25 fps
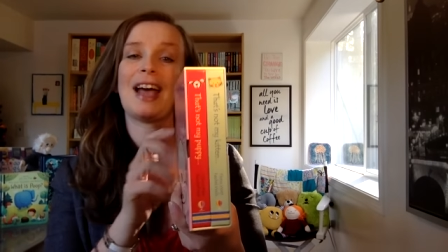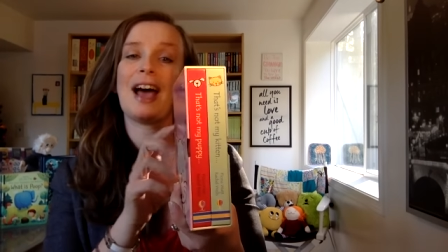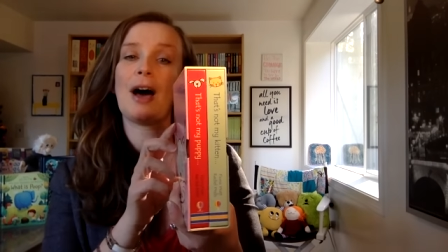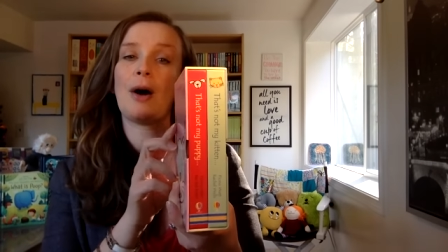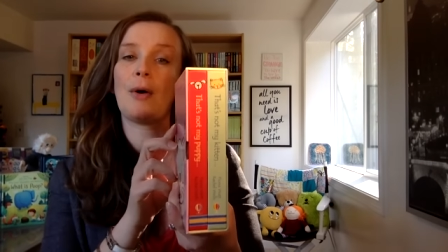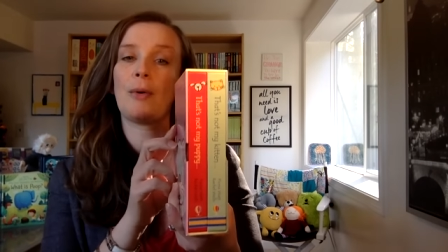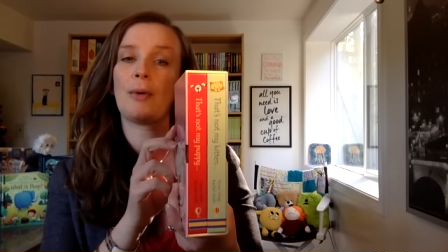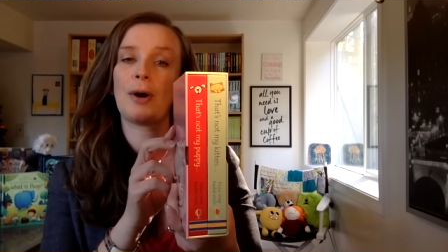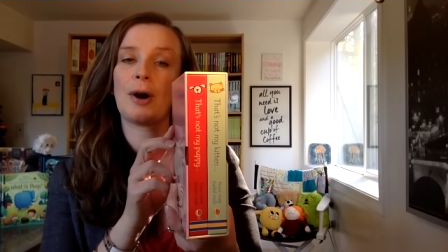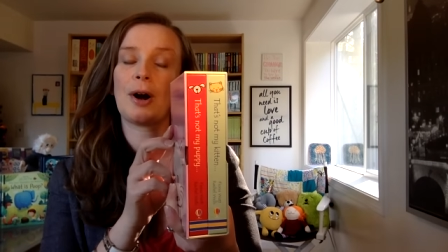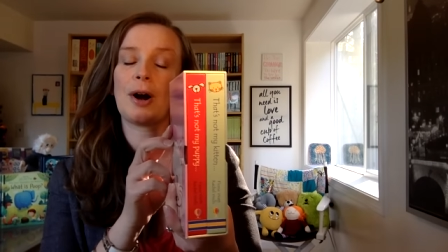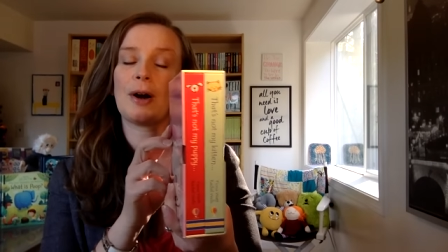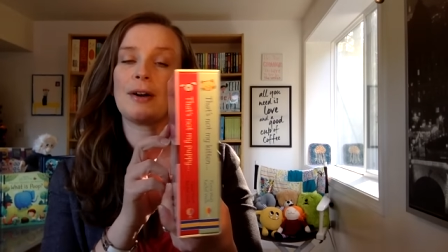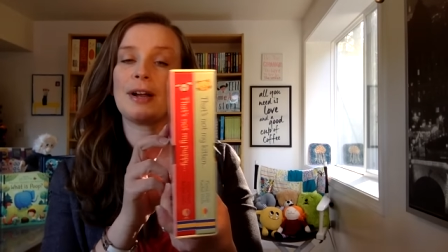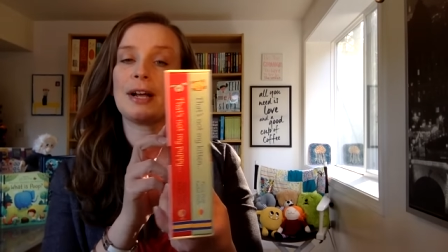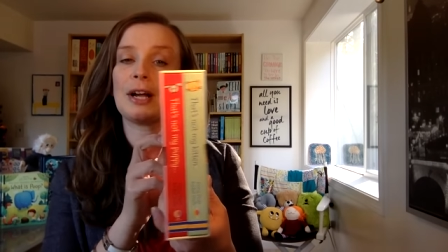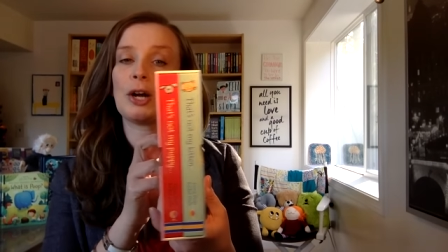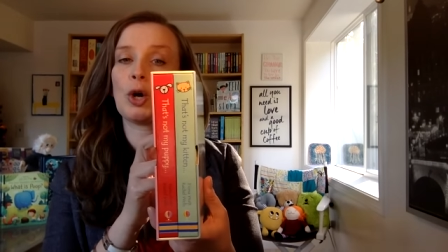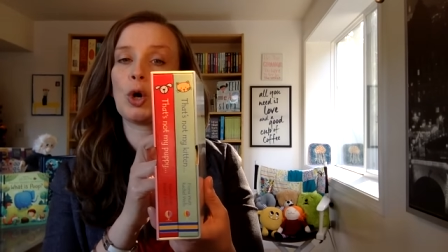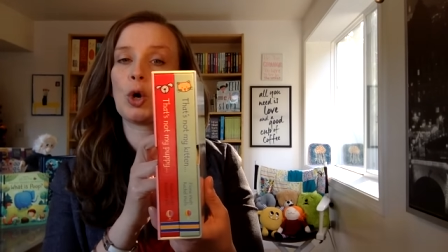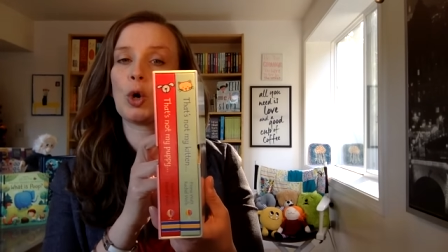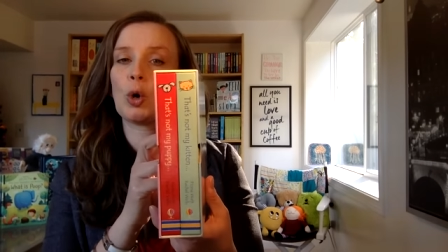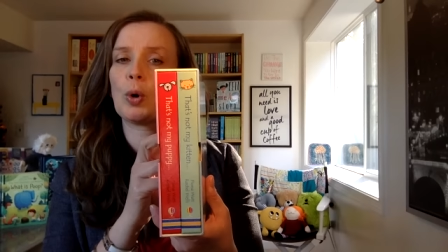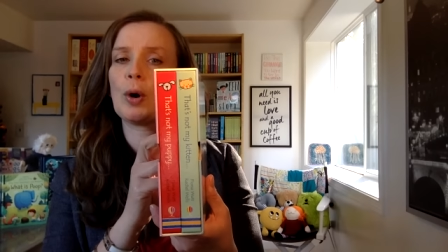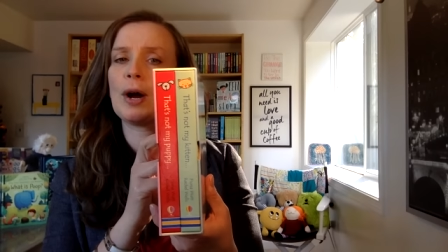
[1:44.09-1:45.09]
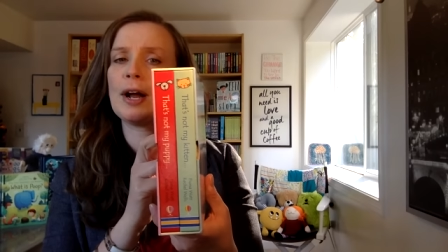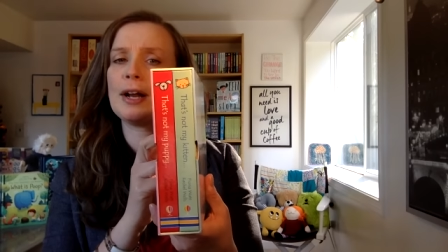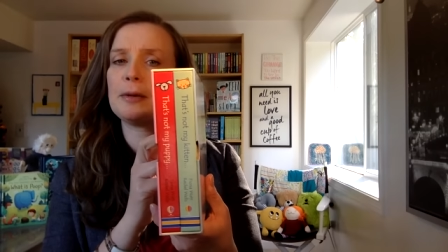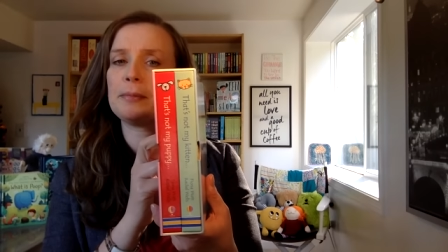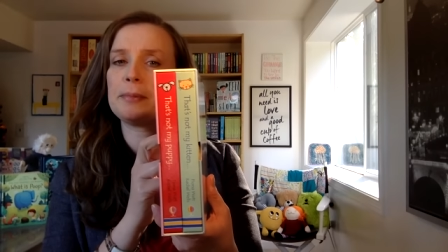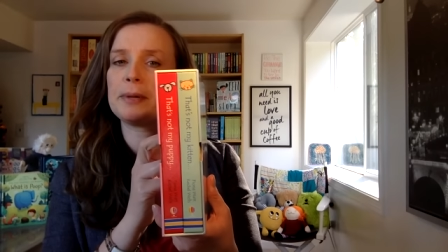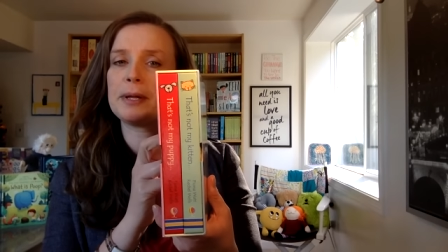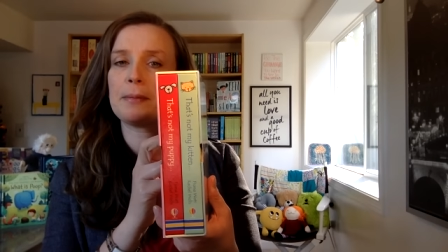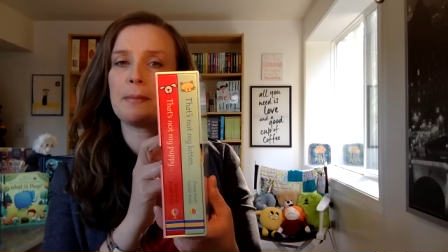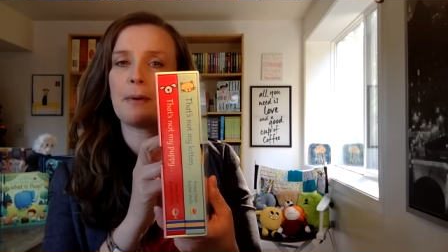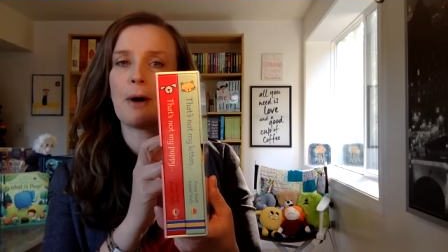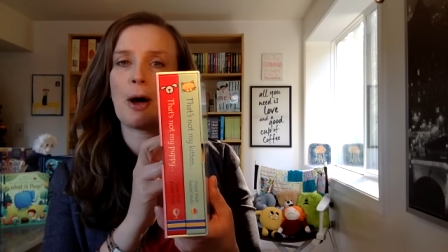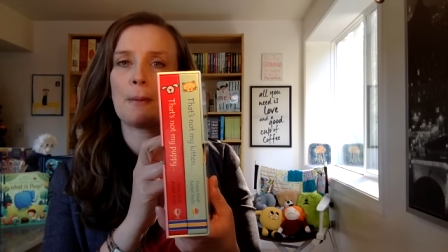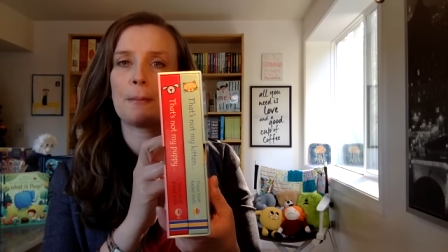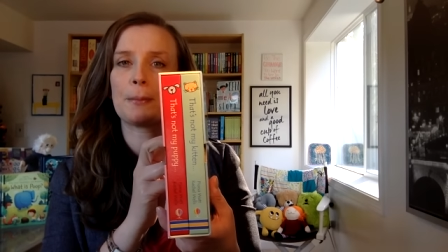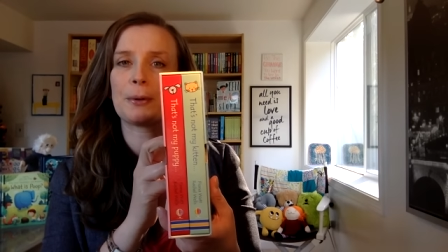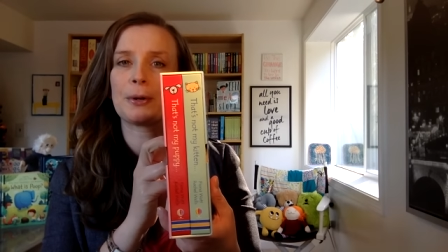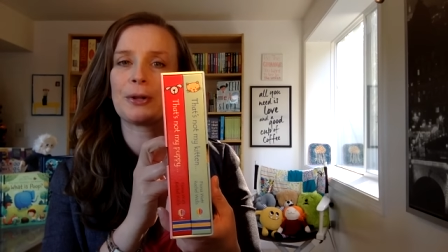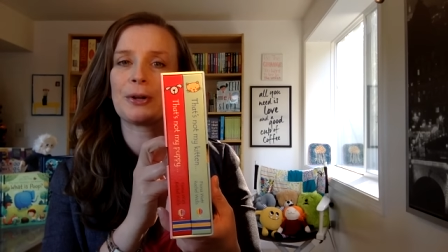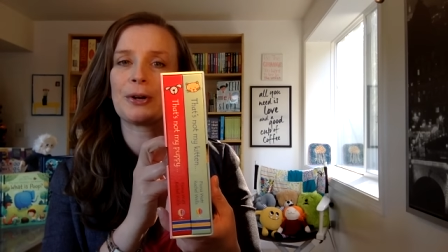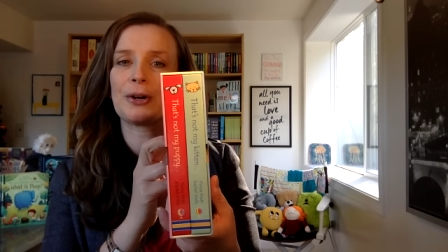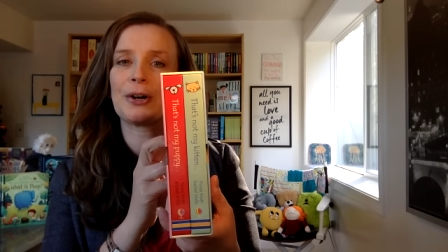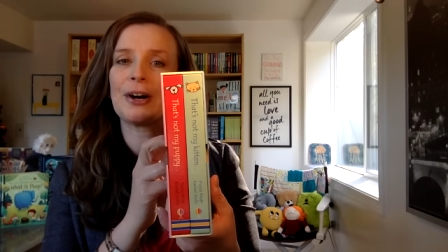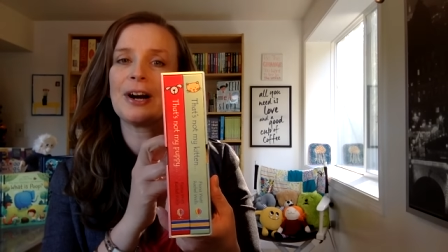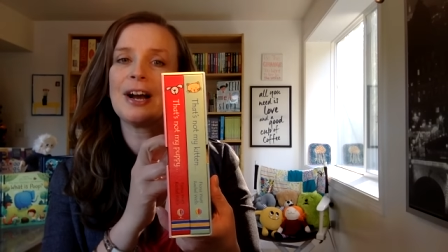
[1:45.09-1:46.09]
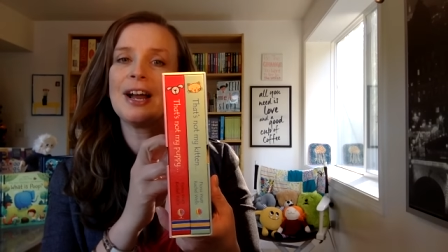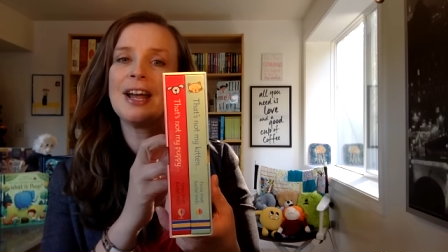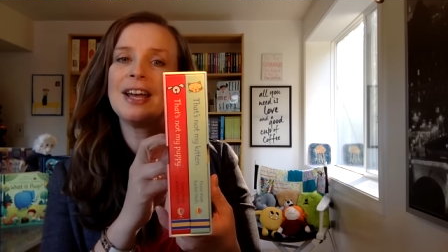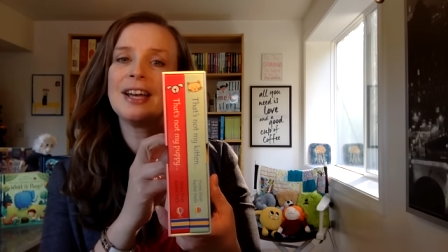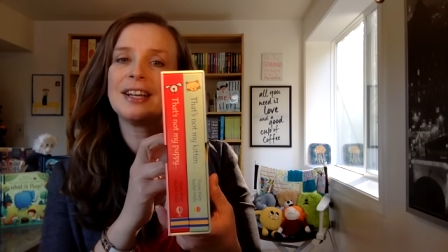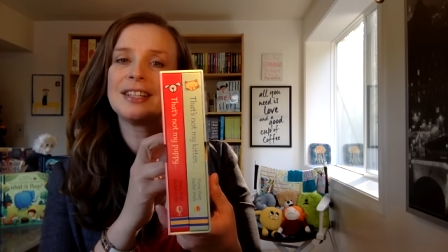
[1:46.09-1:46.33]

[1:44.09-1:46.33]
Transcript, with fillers: our incredibly popular